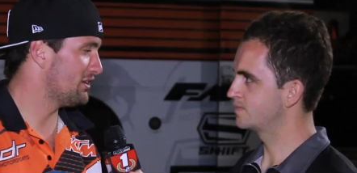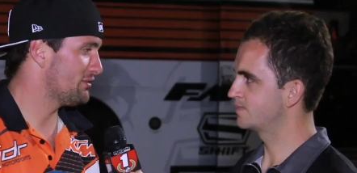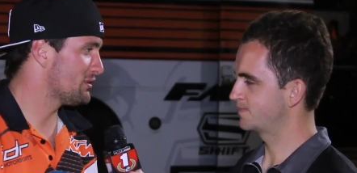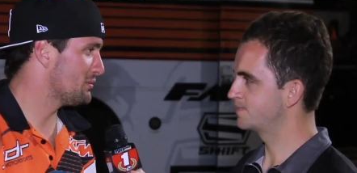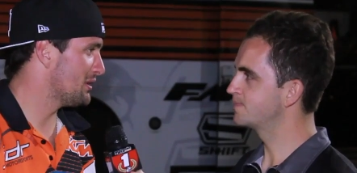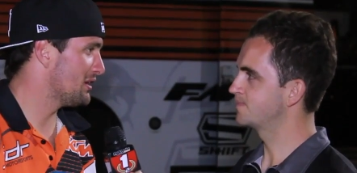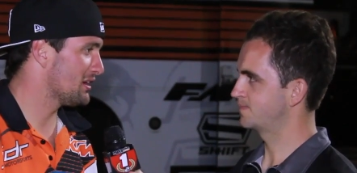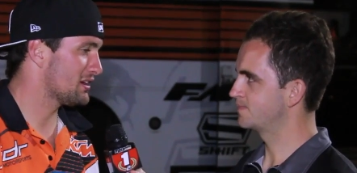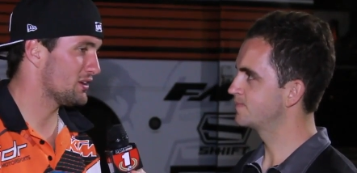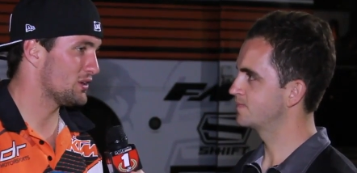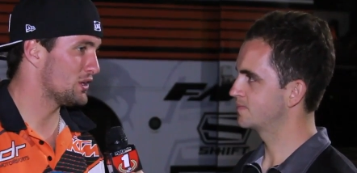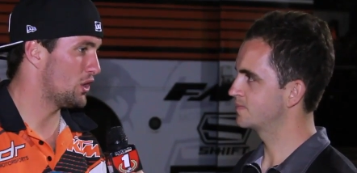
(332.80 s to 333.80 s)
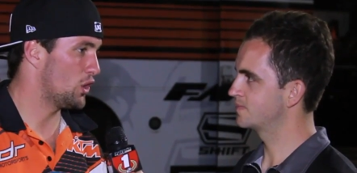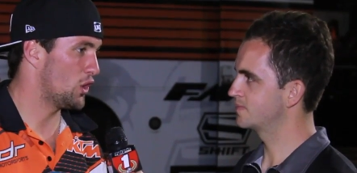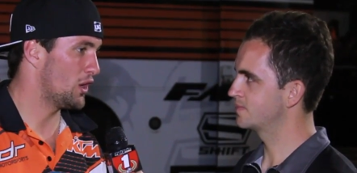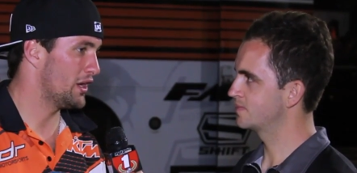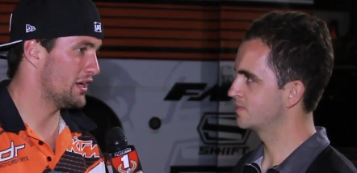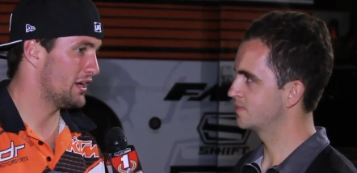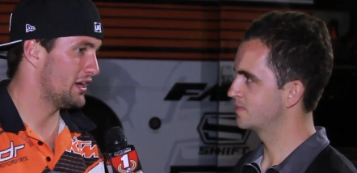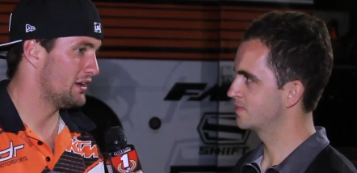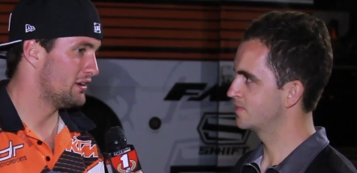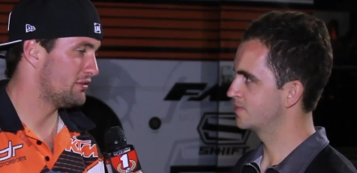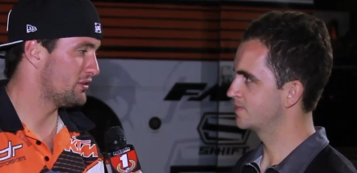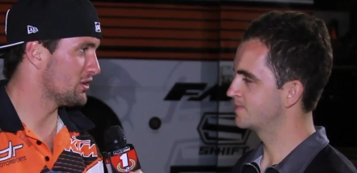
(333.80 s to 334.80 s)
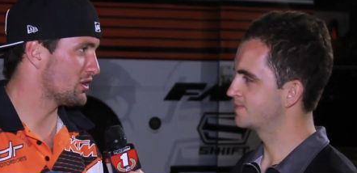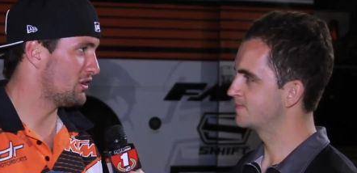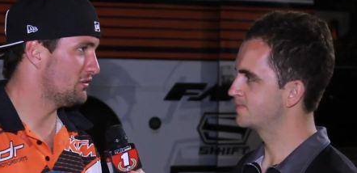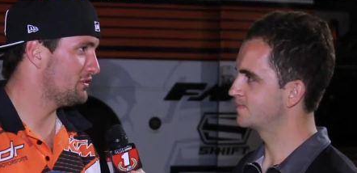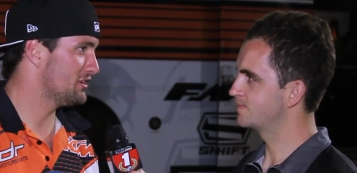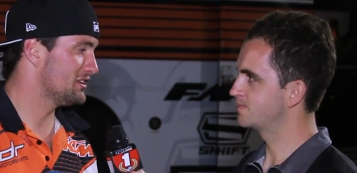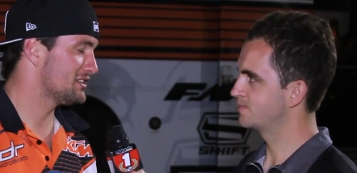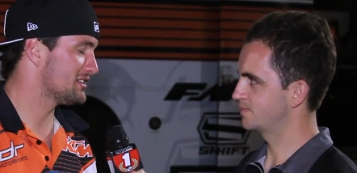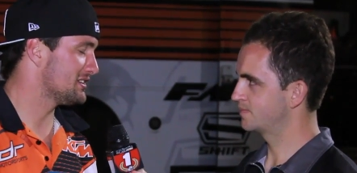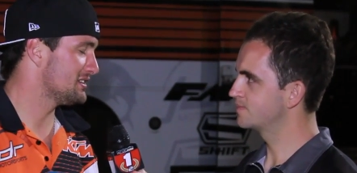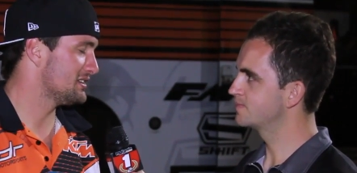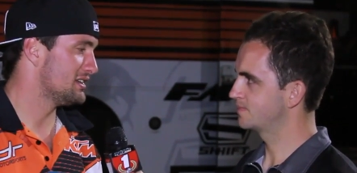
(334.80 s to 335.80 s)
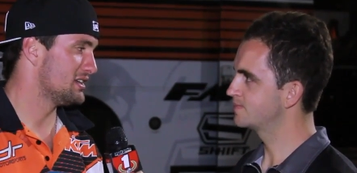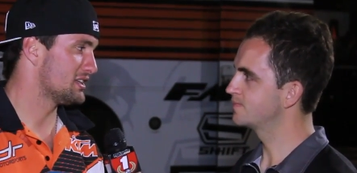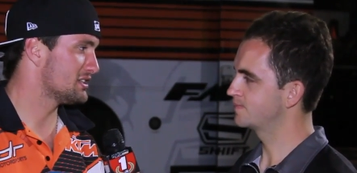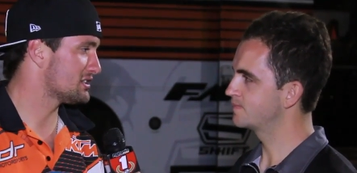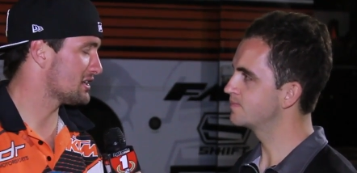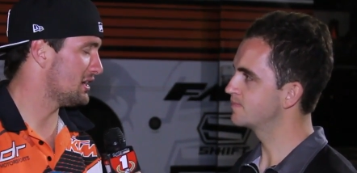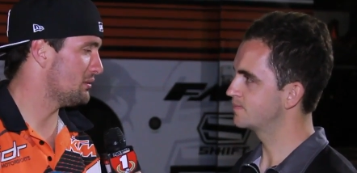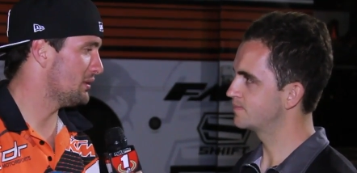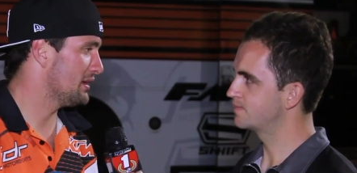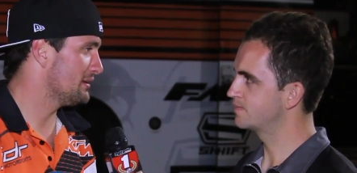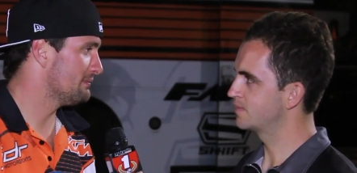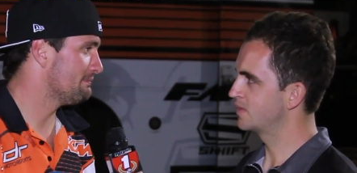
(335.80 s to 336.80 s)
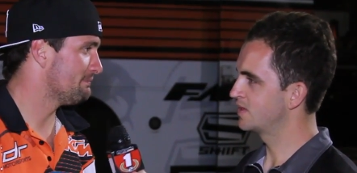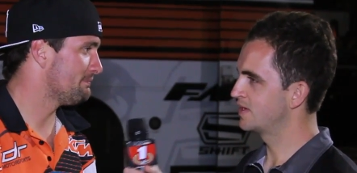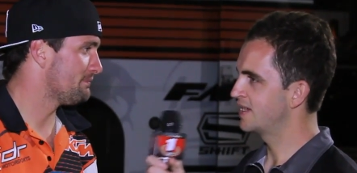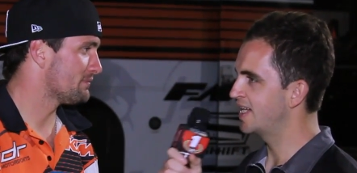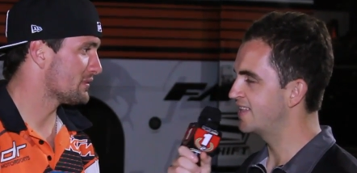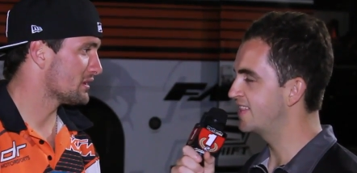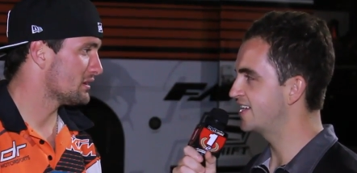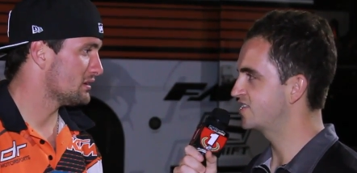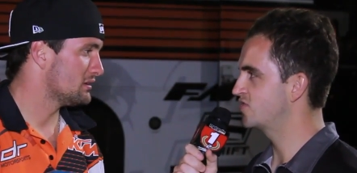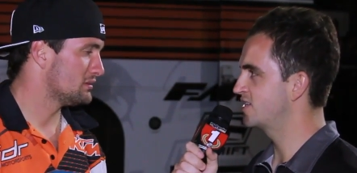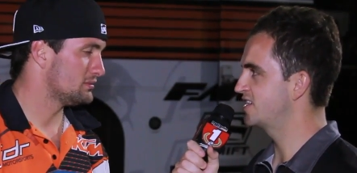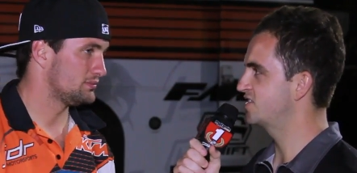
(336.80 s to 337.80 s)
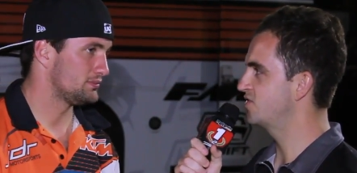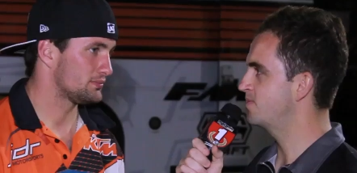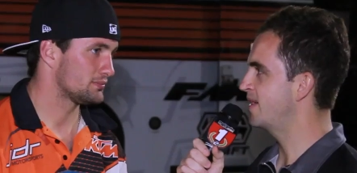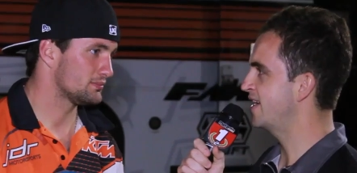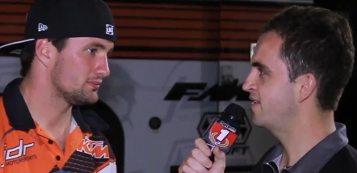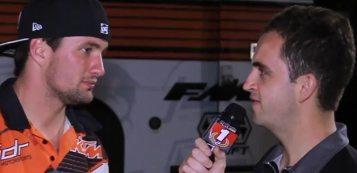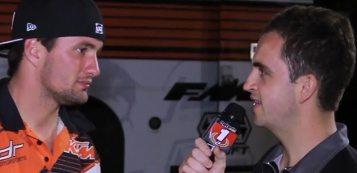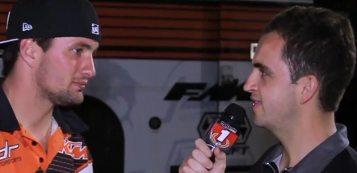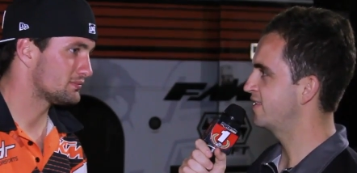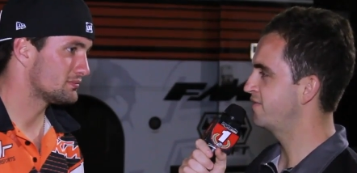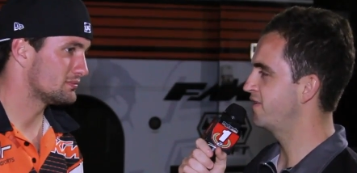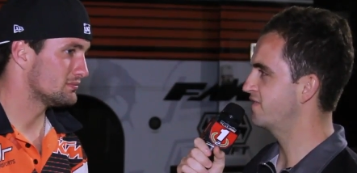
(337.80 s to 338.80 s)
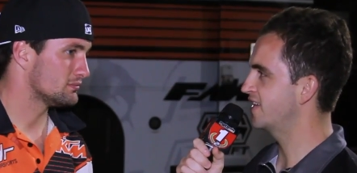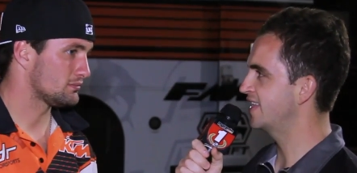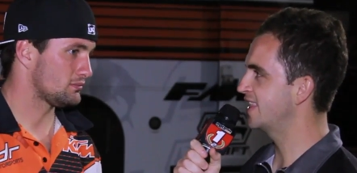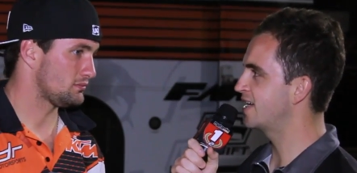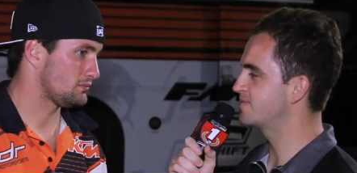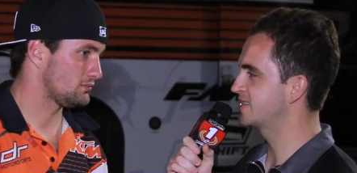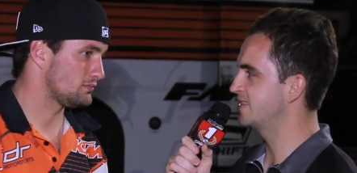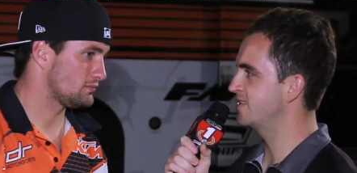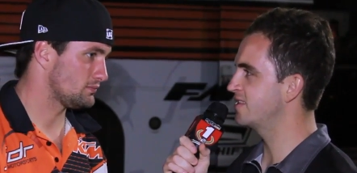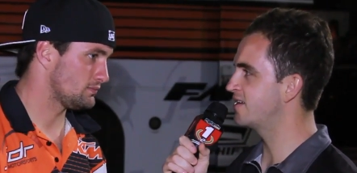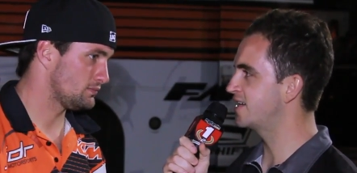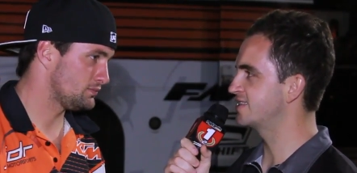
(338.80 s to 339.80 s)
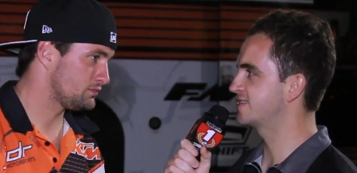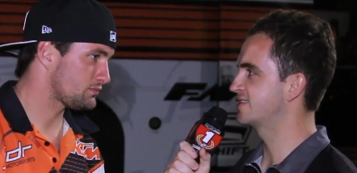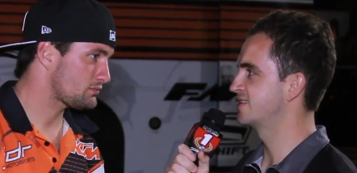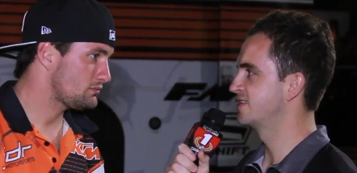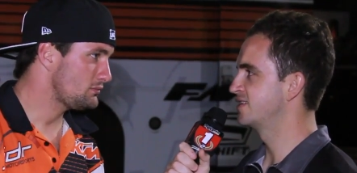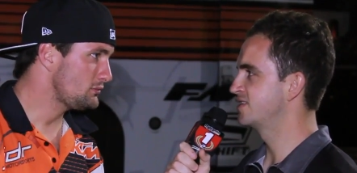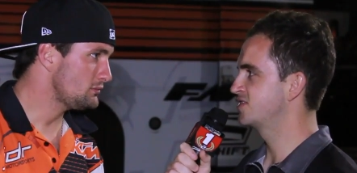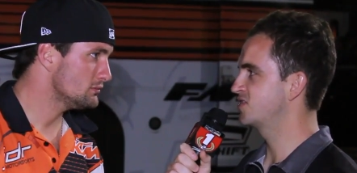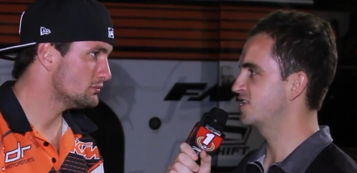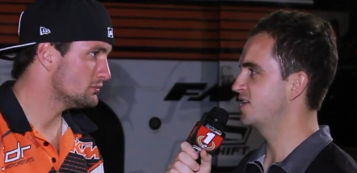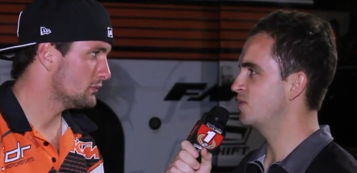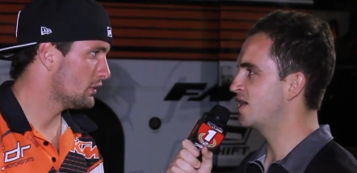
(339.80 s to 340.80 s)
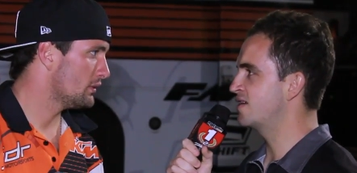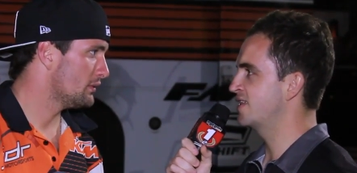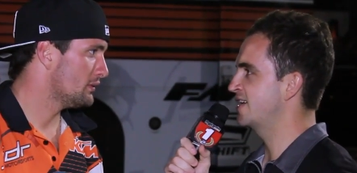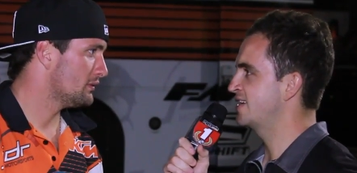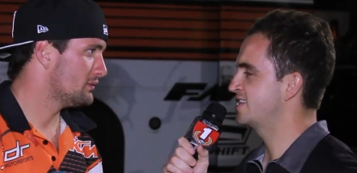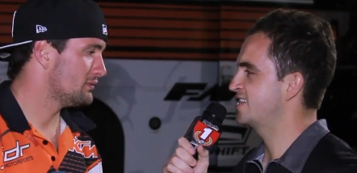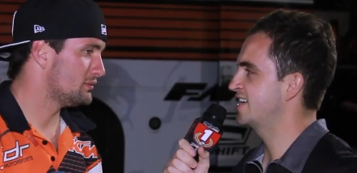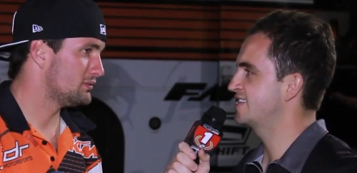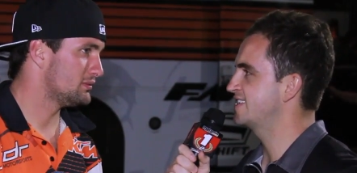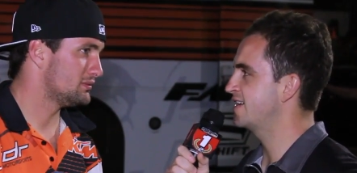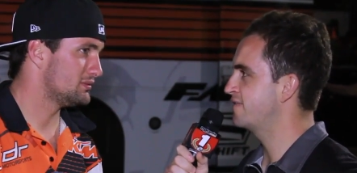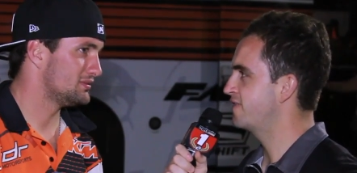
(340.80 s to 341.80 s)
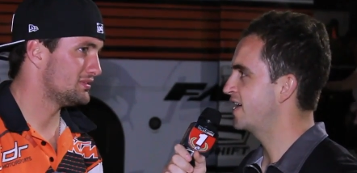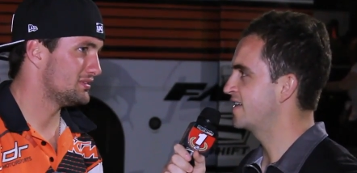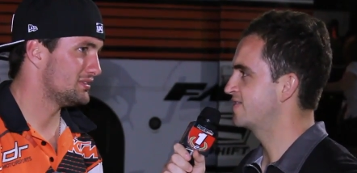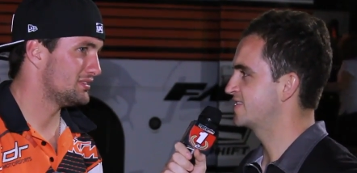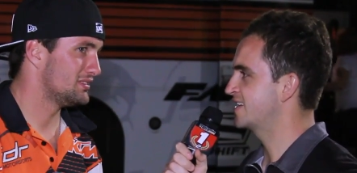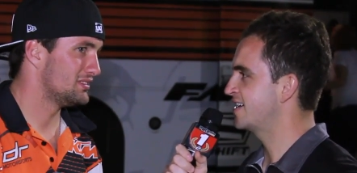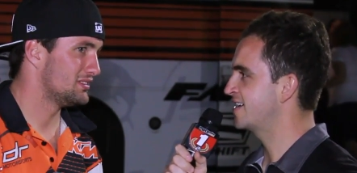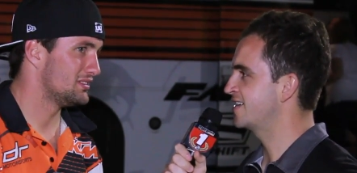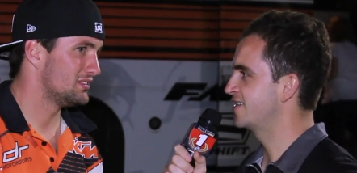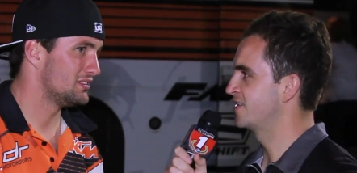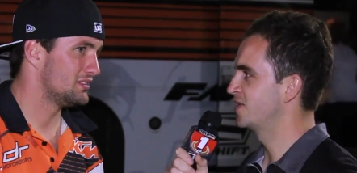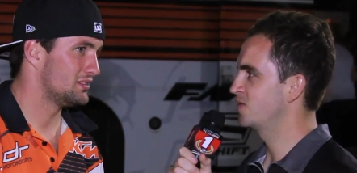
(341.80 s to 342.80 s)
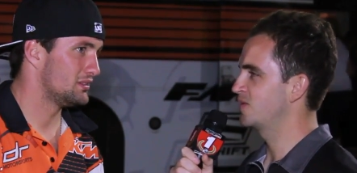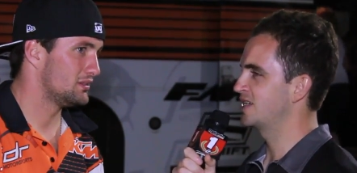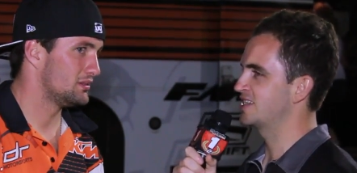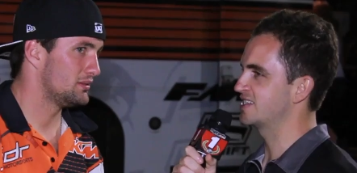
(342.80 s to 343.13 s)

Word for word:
Speaker 1: off to America on a high, full of confidence and just can't wait.
Speaker 2: Have that traditional main event, the 15 laps in the lights took you a while there to chase down Faith. So were you